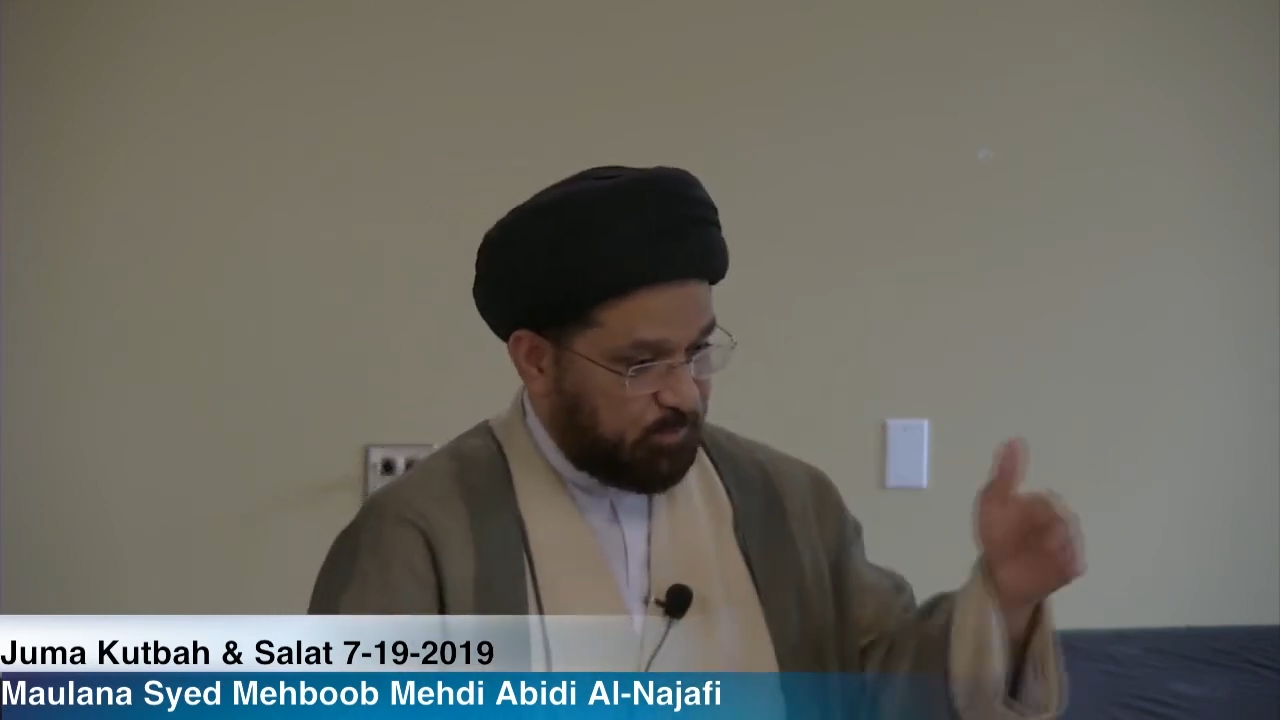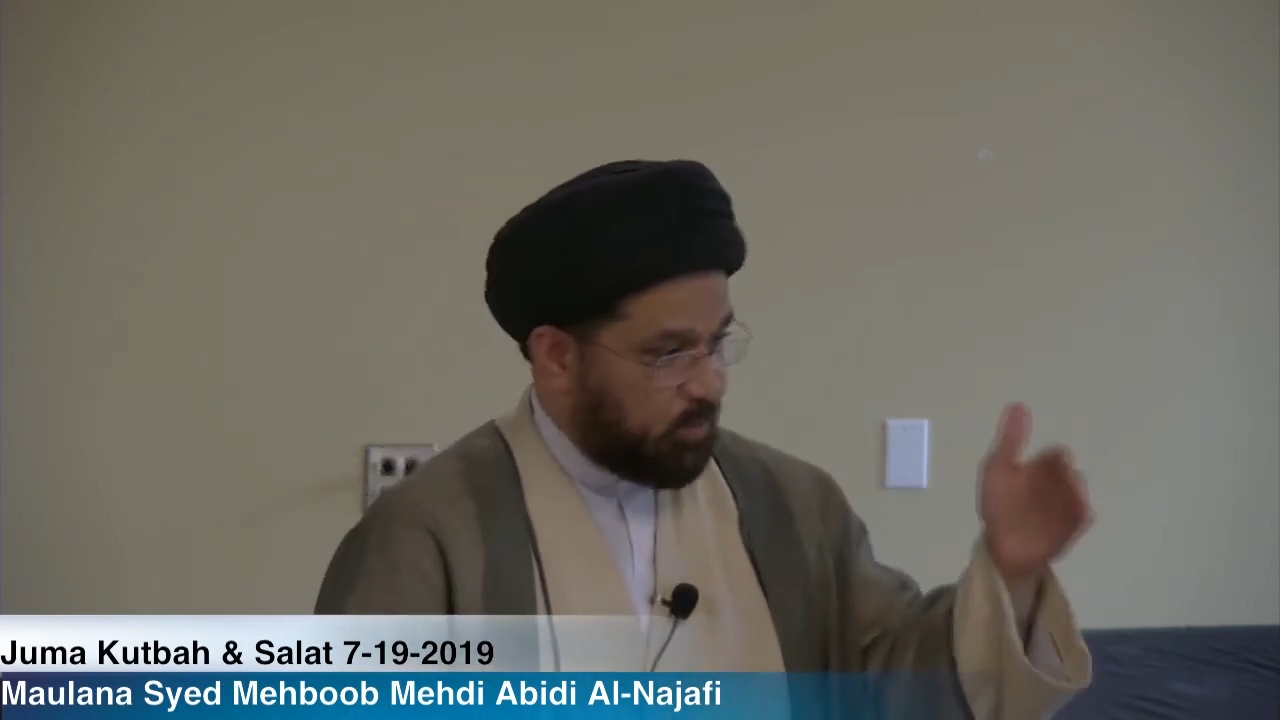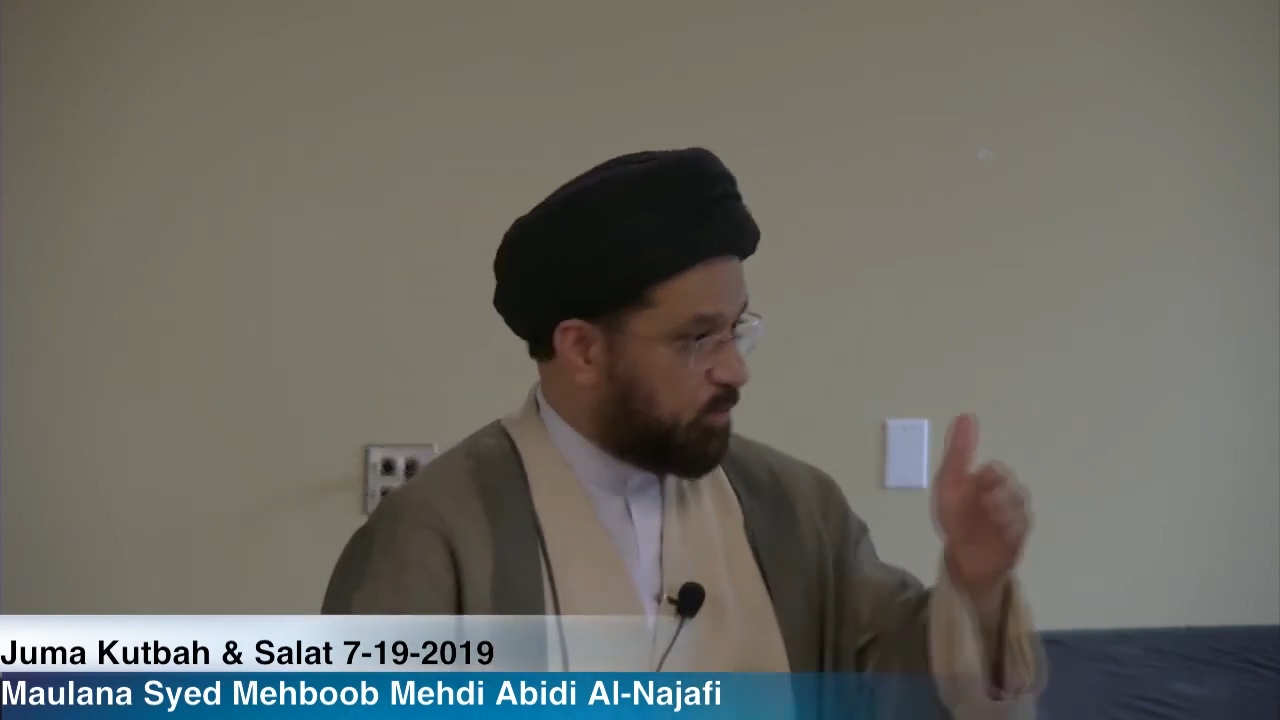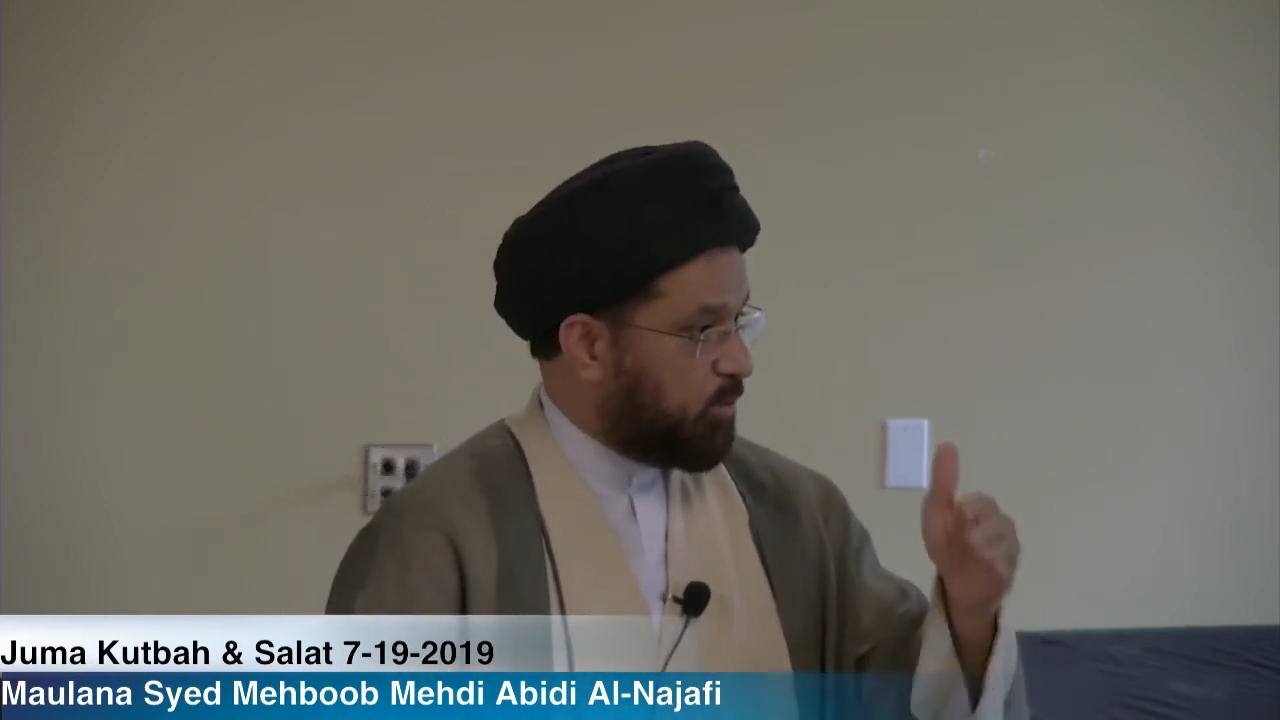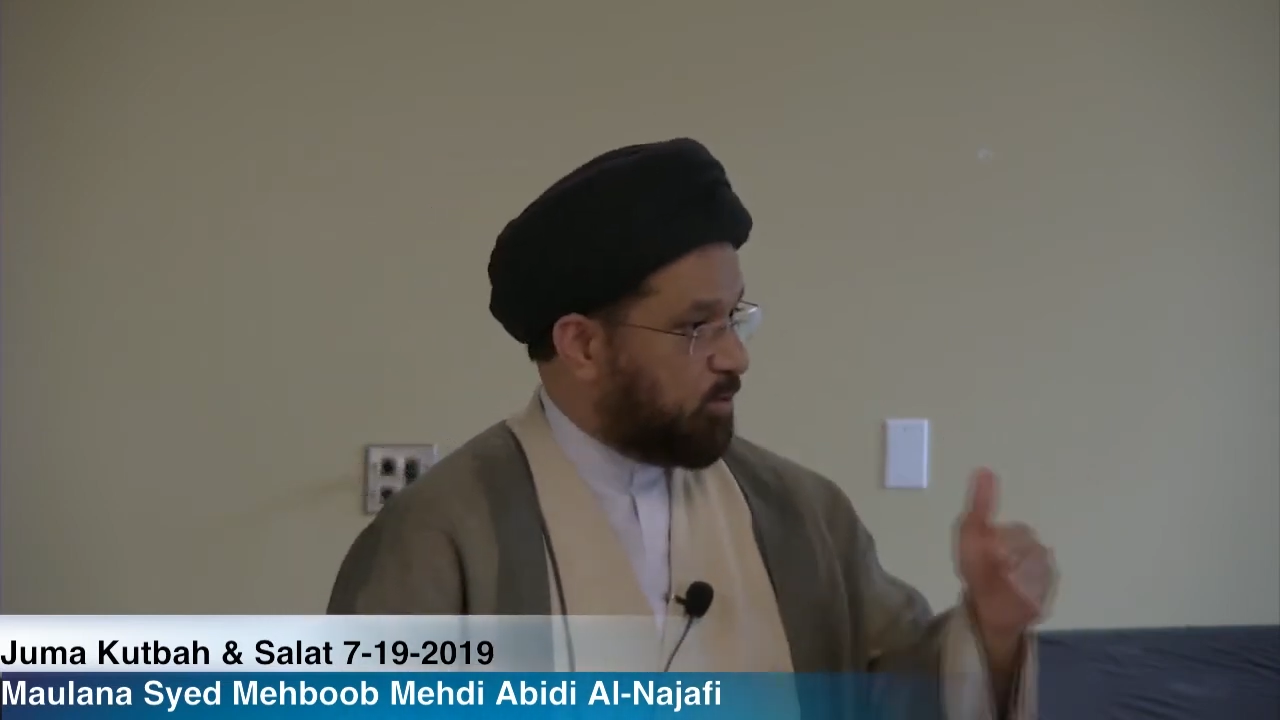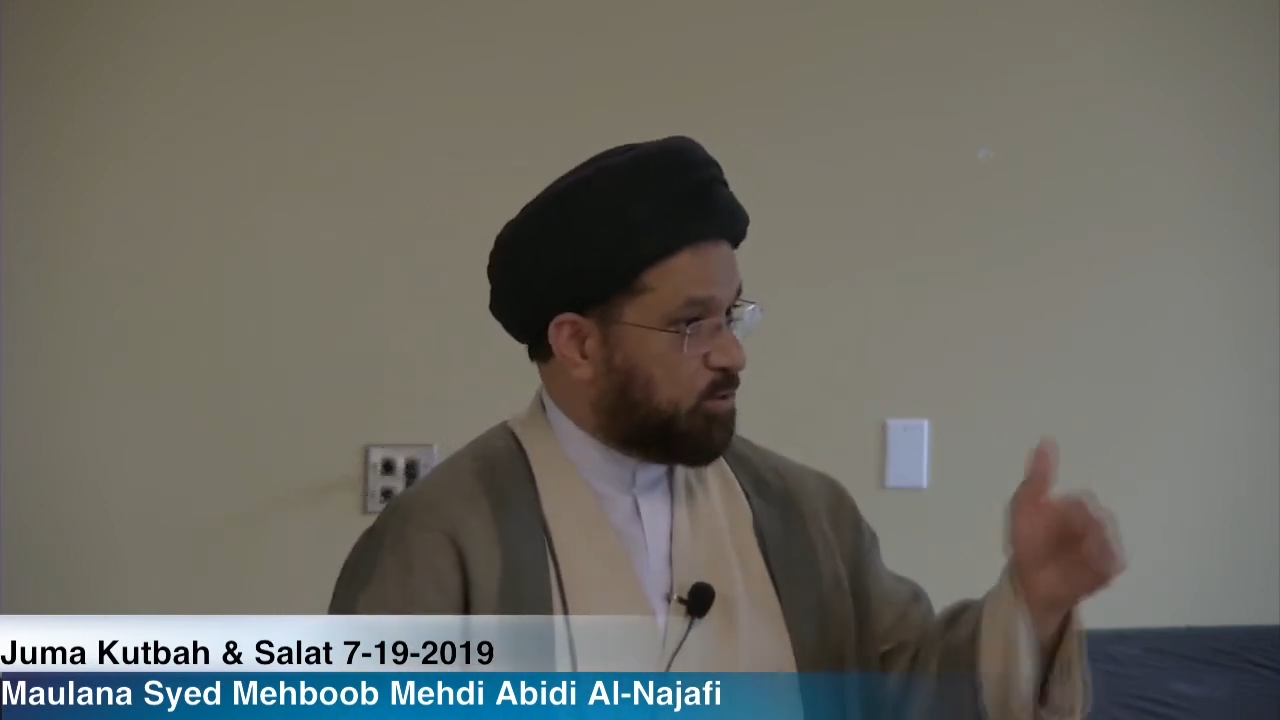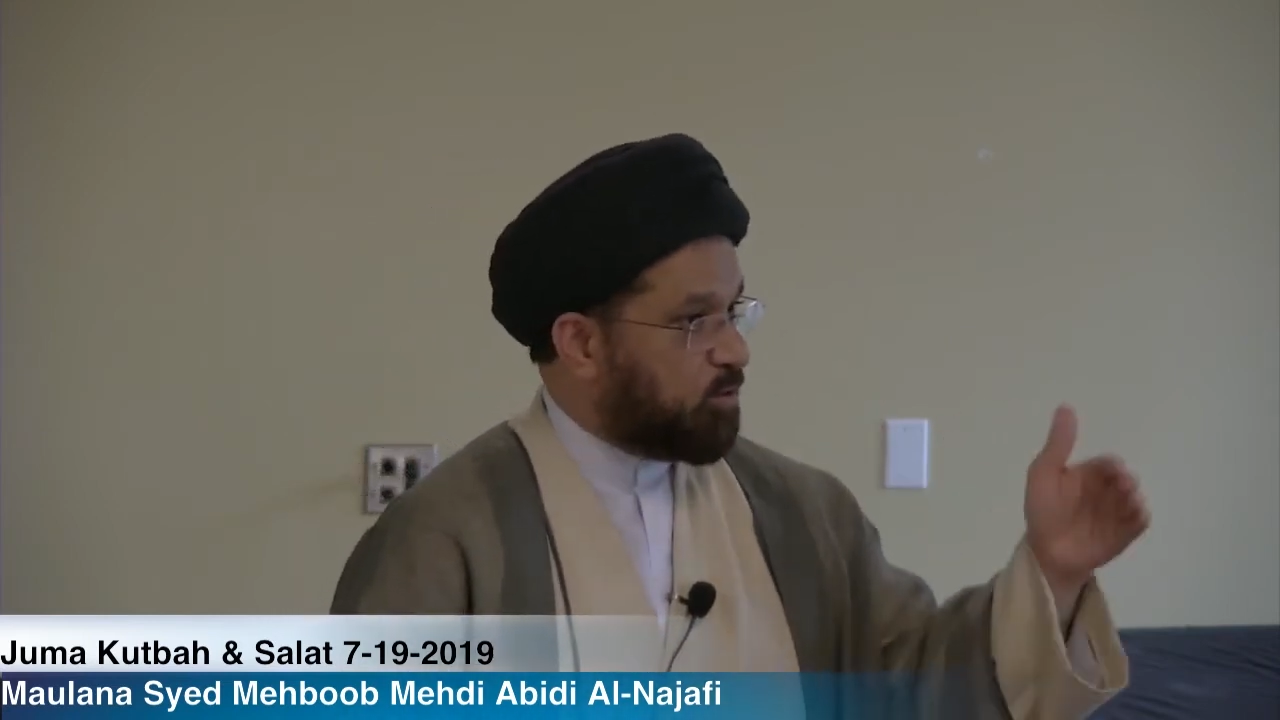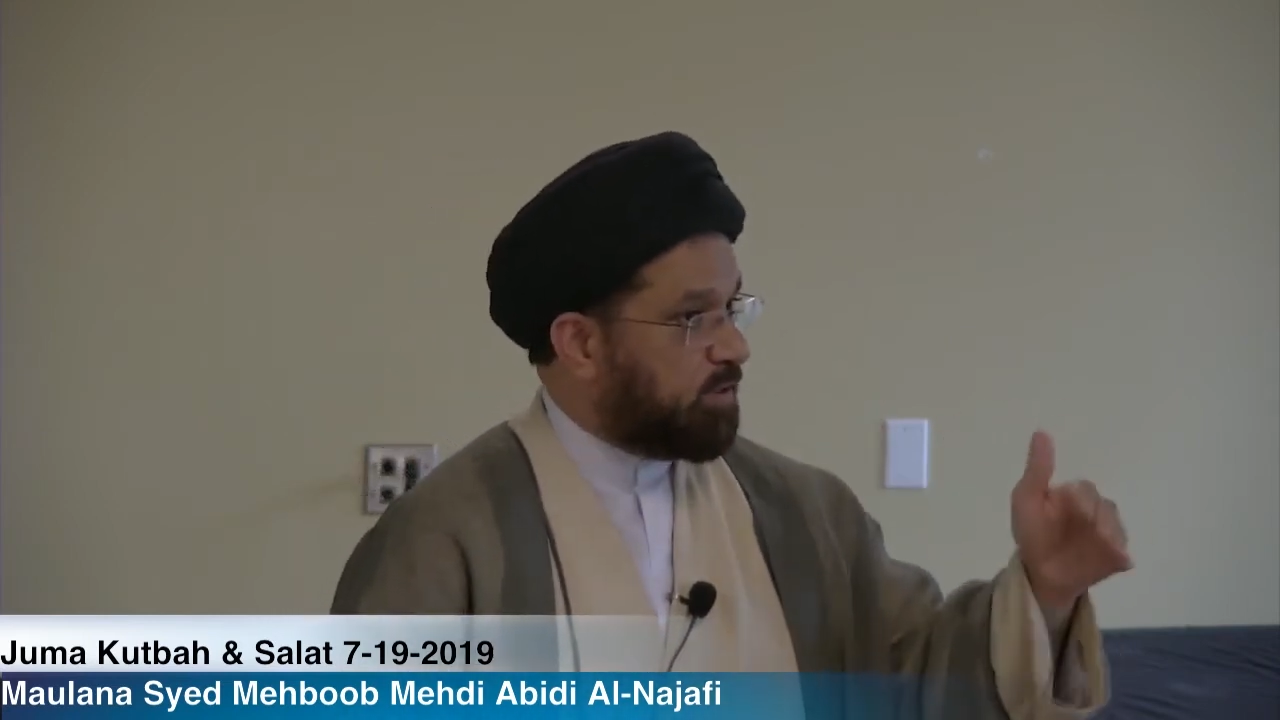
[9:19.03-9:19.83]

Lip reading: draw